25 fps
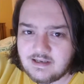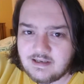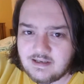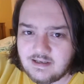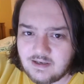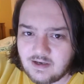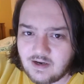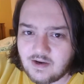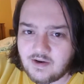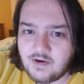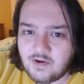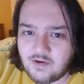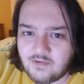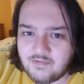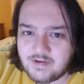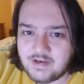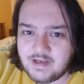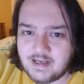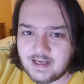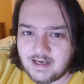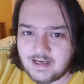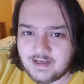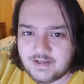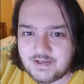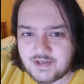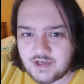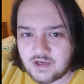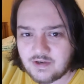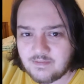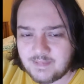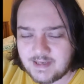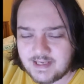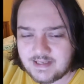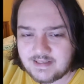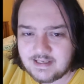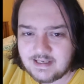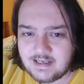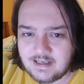you don't often get it so
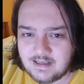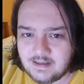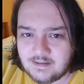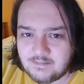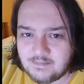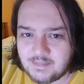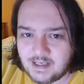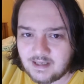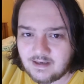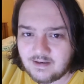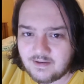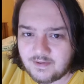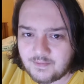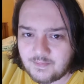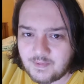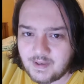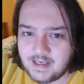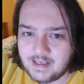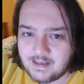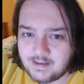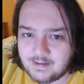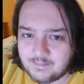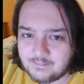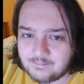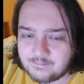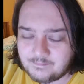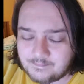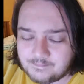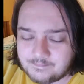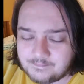busy in the middle of the week.